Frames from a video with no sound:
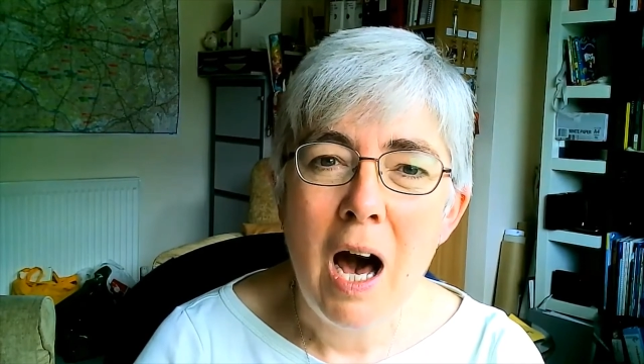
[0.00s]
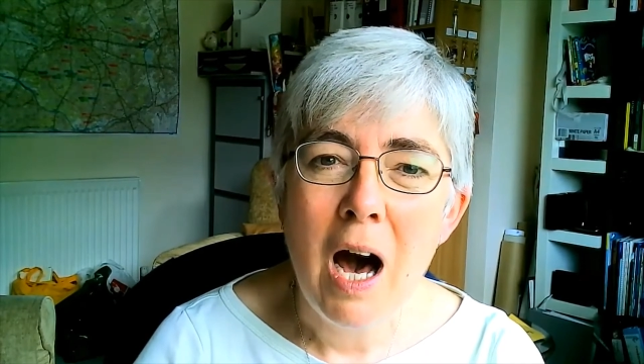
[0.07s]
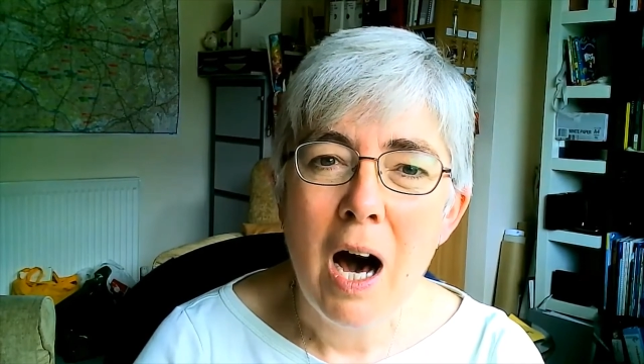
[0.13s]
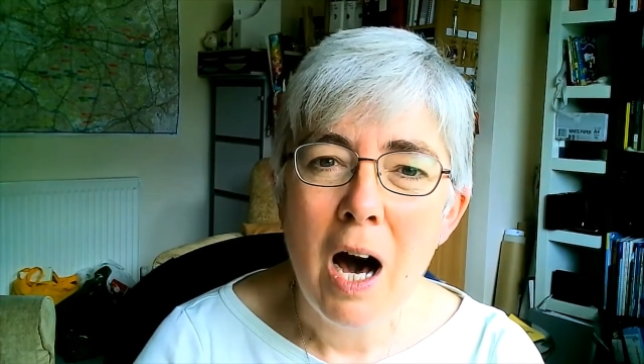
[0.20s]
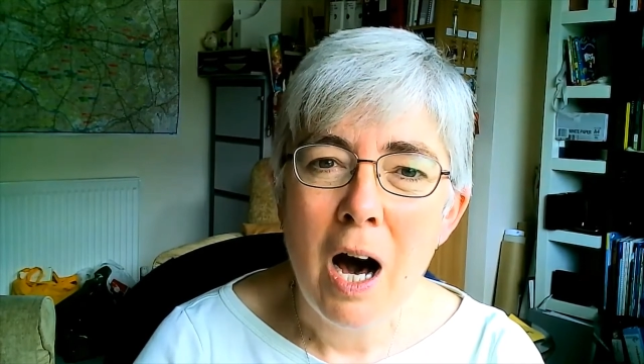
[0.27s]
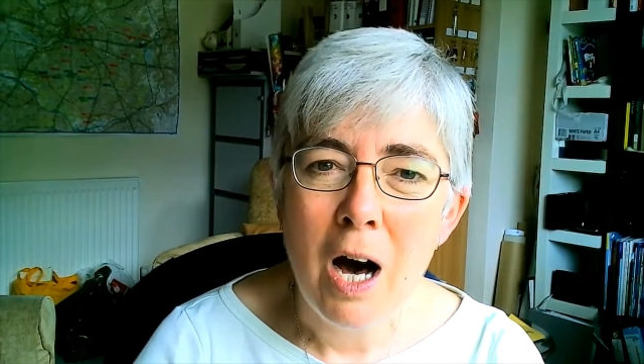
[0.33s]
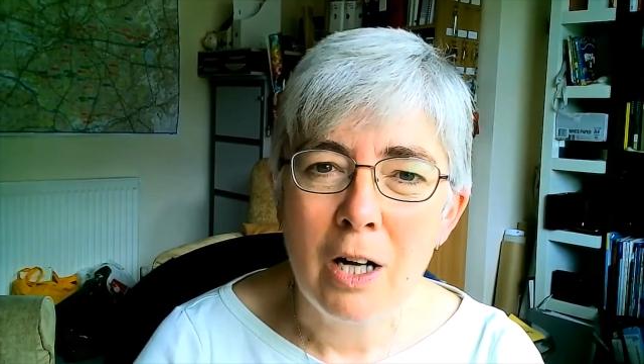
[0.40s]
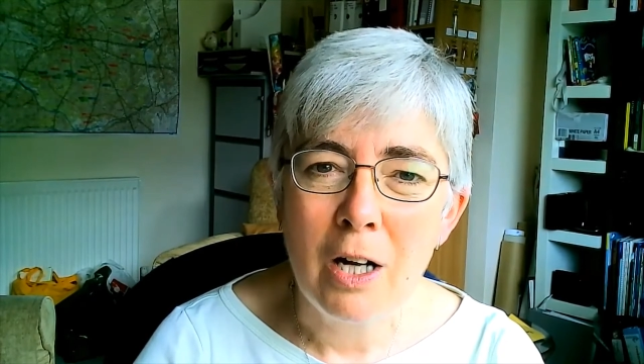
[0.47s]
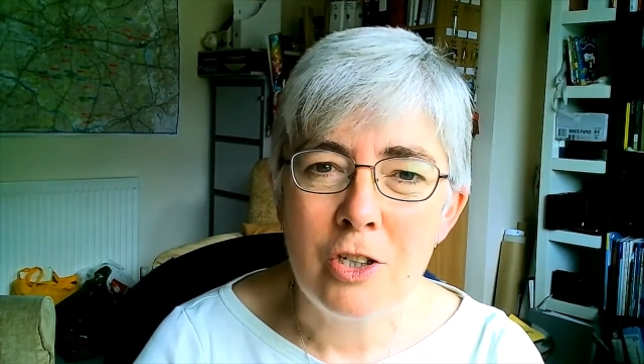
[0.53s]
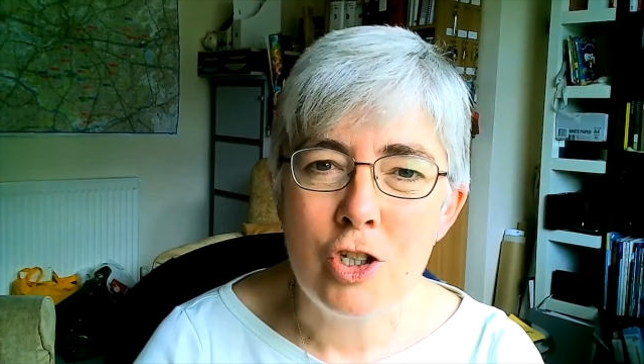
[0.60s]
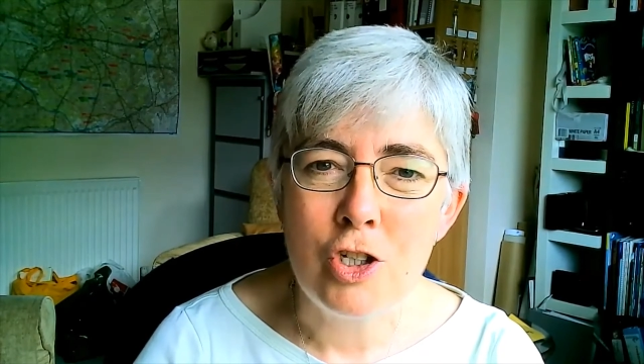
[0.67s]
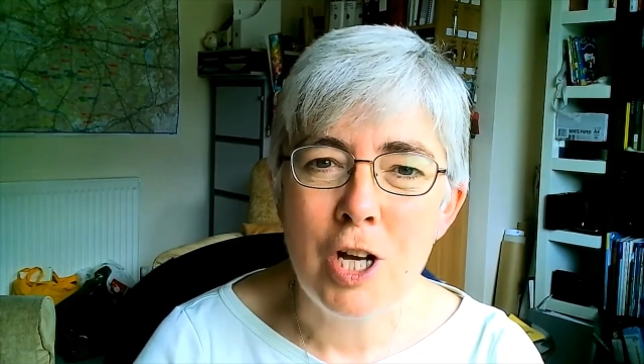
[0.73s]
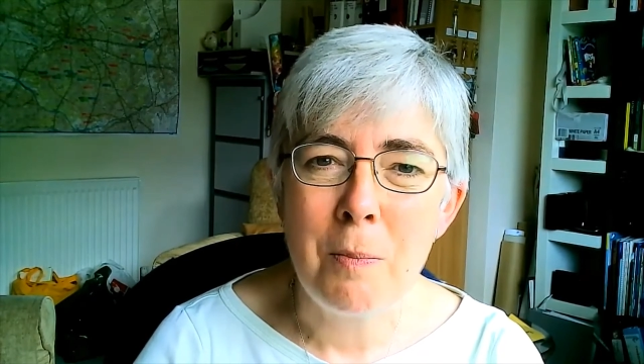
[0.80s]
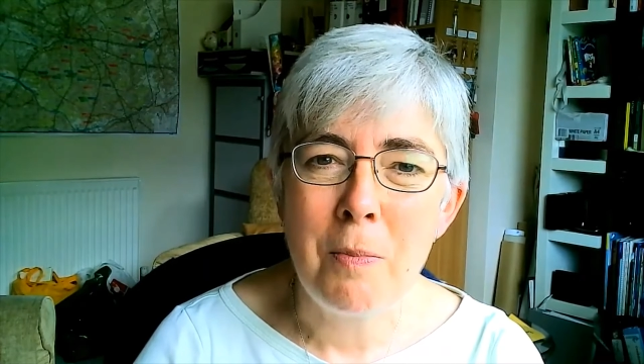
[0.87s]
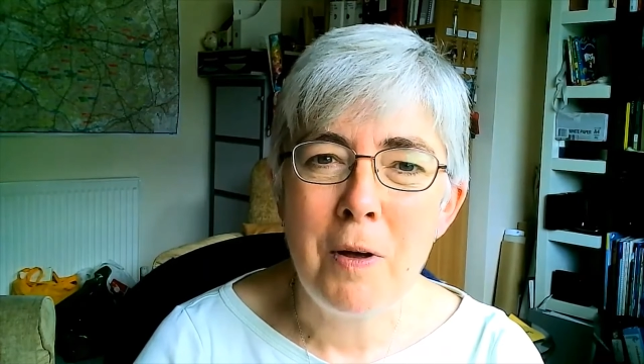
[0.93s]

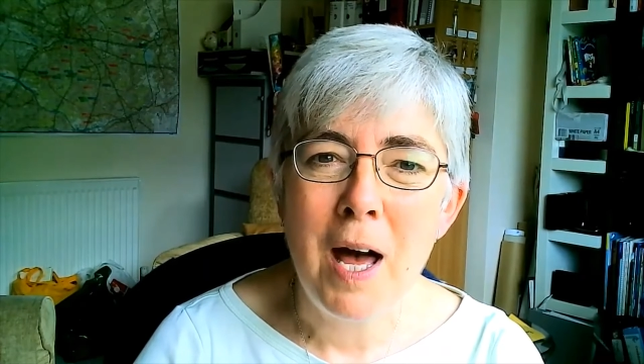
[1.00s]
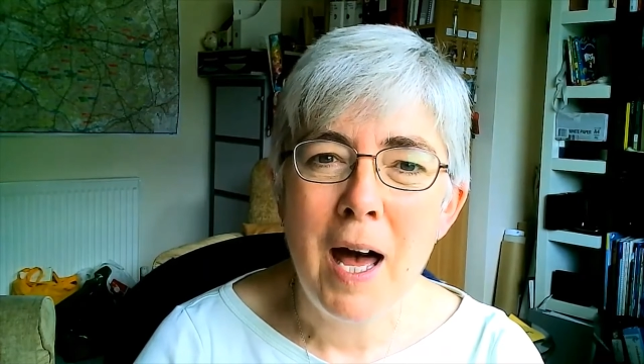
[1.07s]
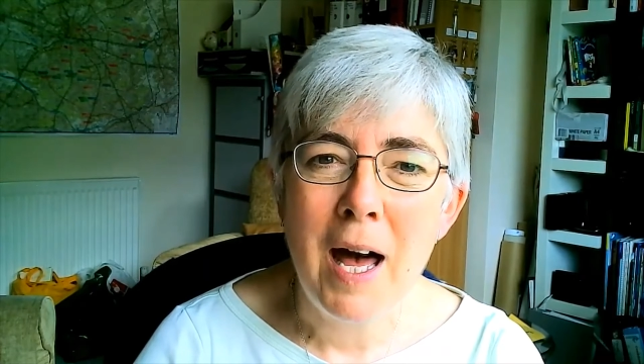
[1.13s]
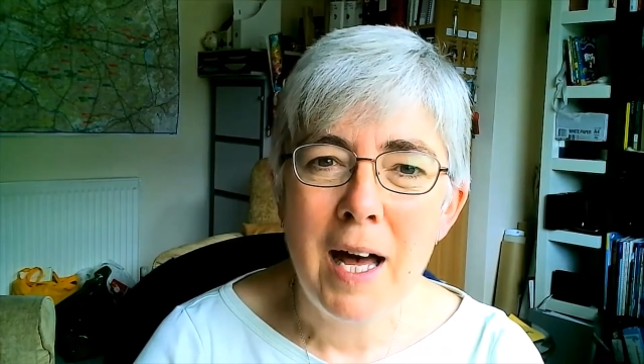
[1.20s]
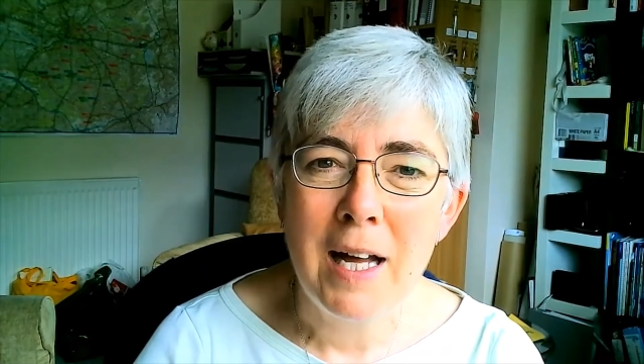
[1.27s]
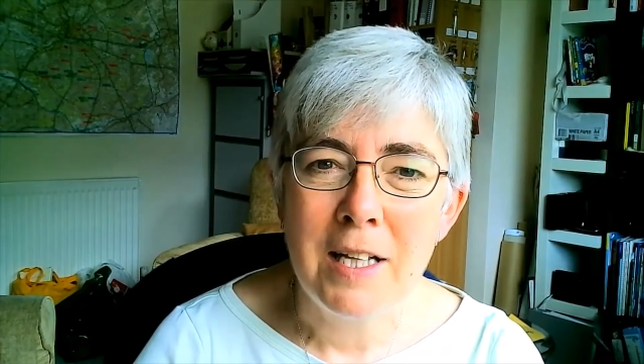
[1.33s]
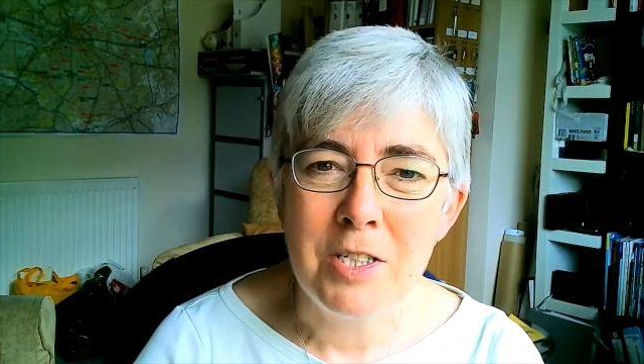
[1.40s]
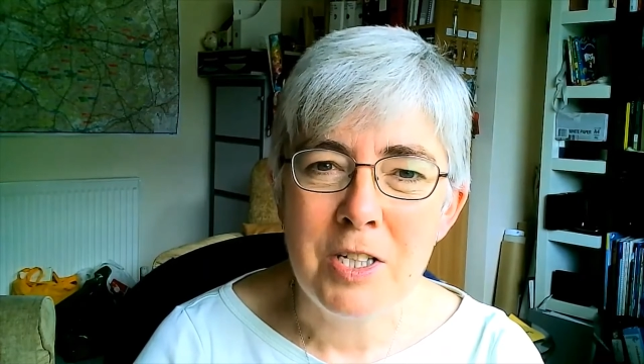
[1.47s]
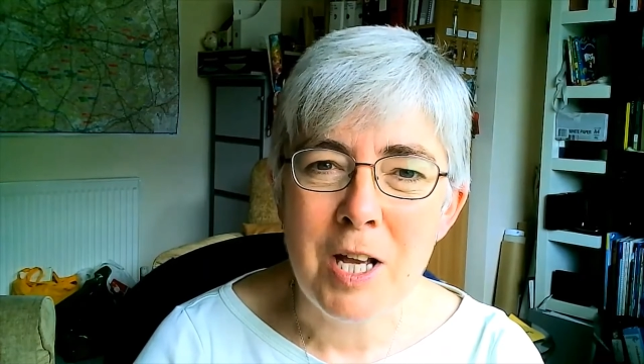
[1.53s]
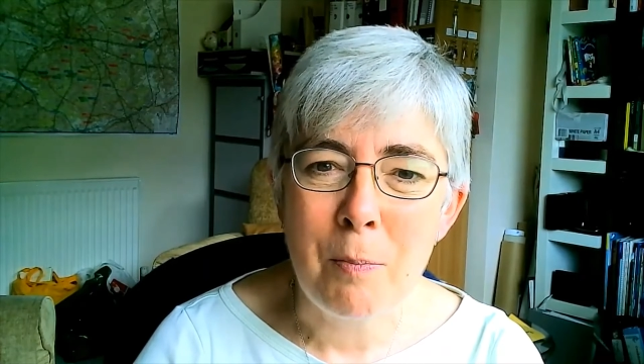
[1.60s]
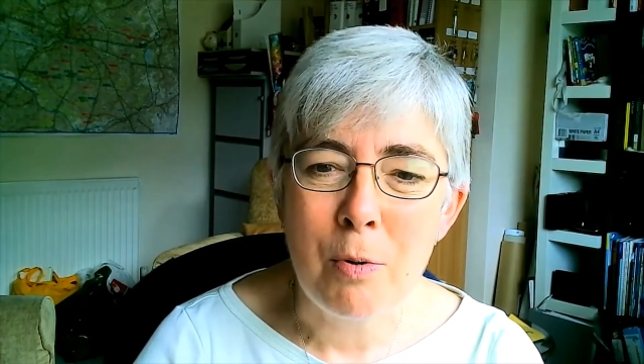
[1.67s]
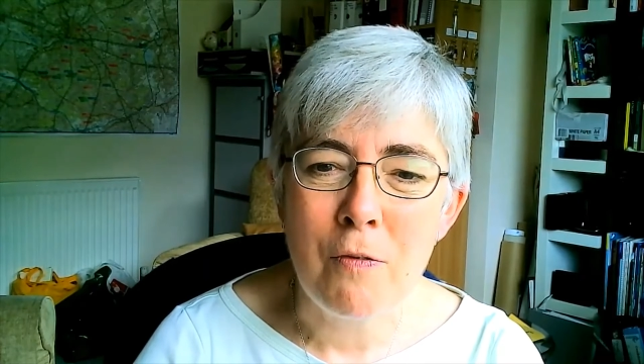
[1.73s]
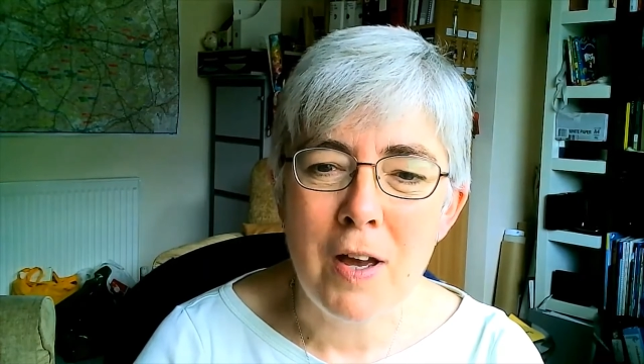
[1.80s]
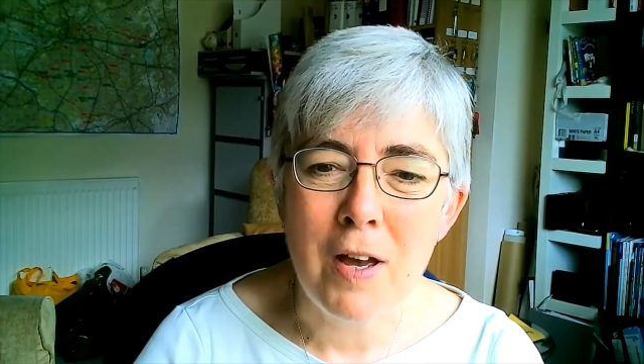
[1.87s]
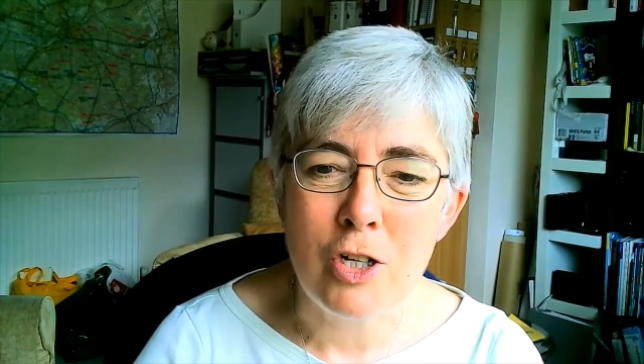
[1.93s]
hardship, and
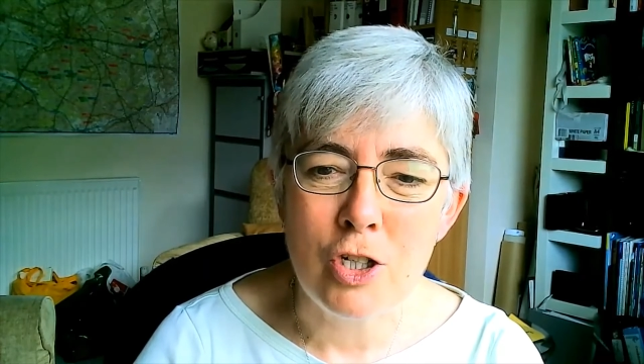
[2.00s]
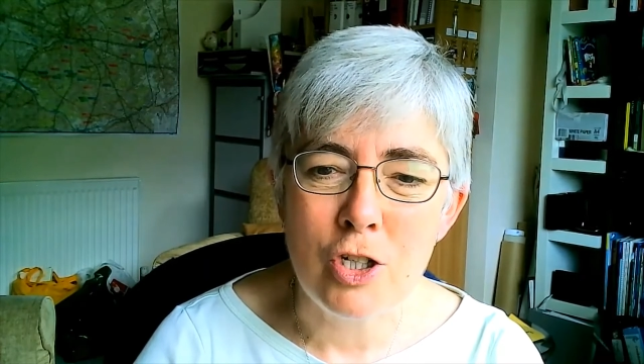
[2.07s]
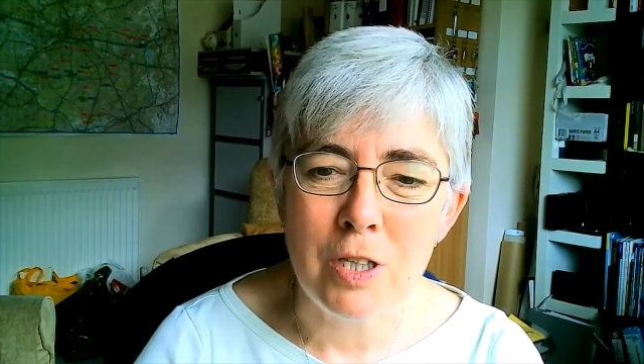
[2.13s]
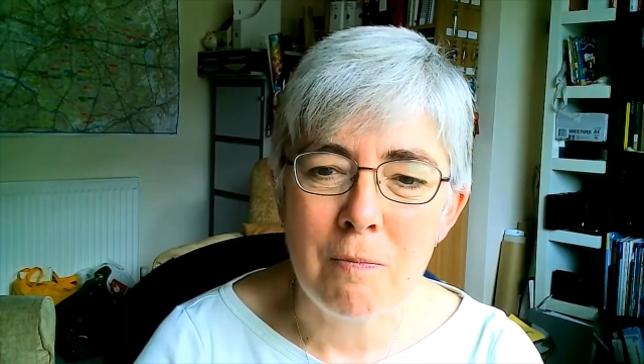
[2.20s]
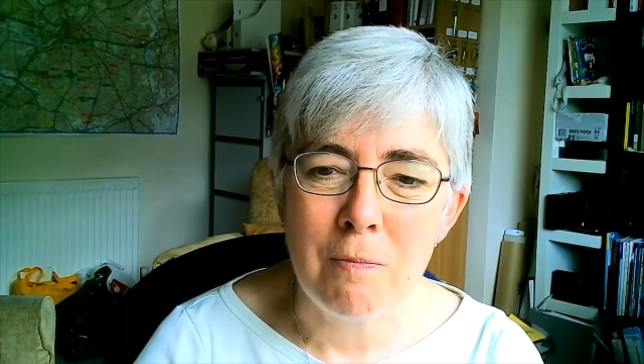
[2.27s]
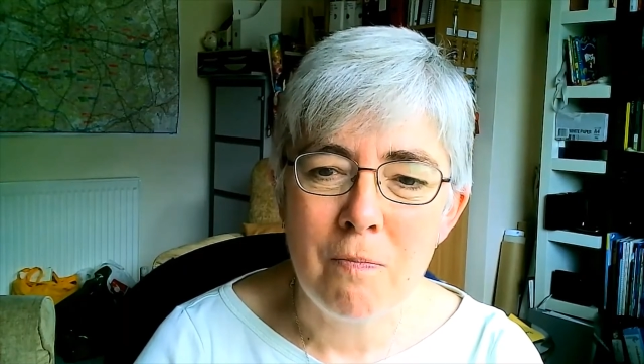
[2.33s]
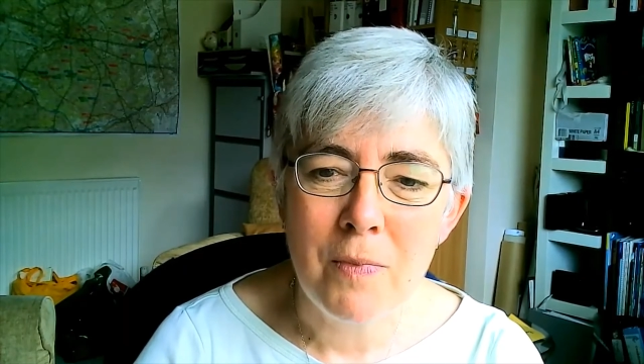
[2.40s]
deprivation.